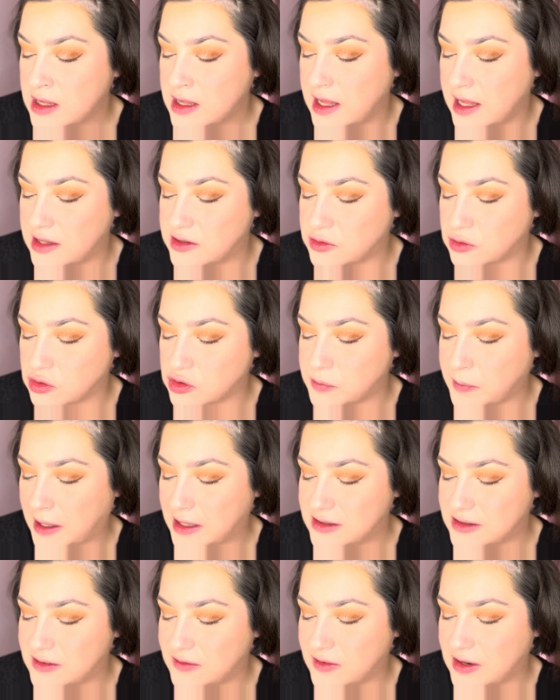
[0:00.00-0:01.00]
it's so
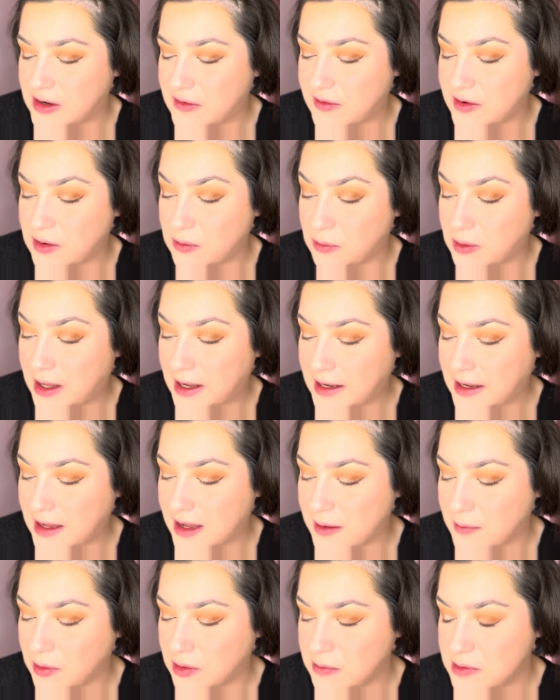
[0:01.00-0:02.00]
expensive, and if I don't like it,
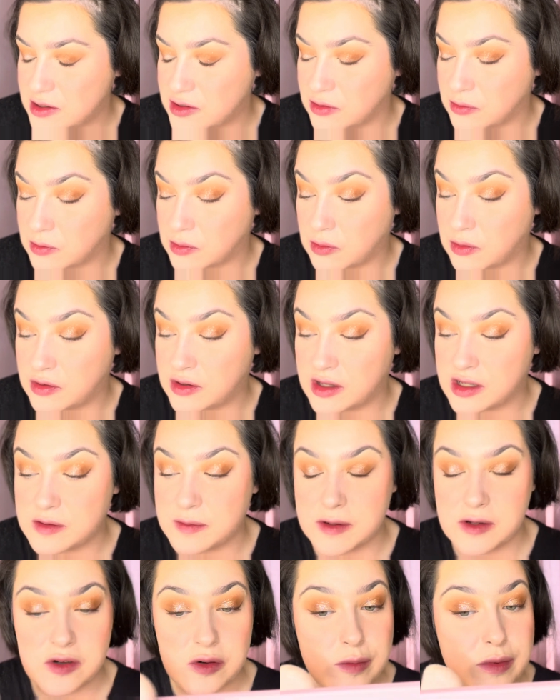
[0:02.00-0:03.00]
I'm gonna be so annoyed that I
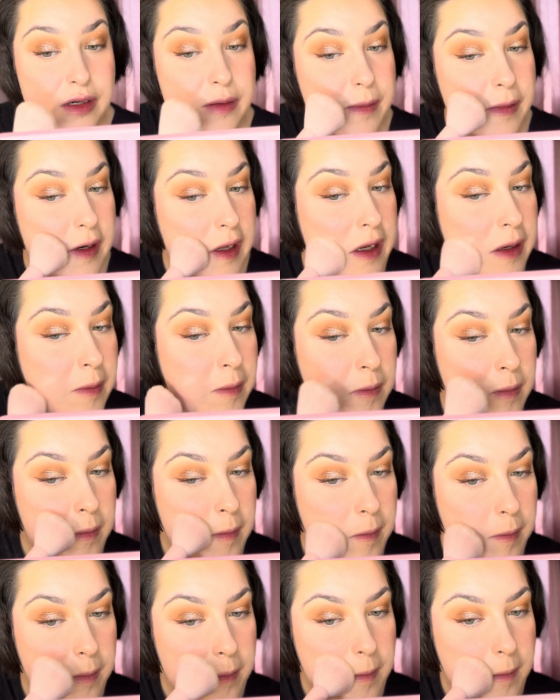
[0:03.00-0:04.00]
spent so much money.
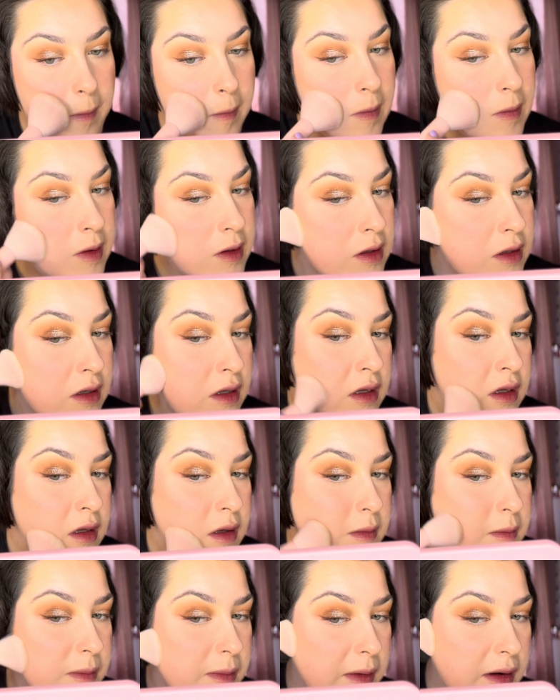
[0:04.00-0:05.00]

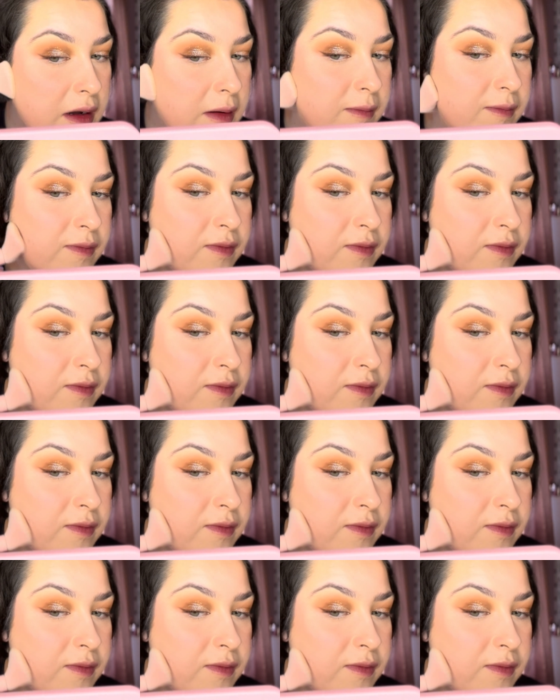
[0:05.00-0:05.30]
But,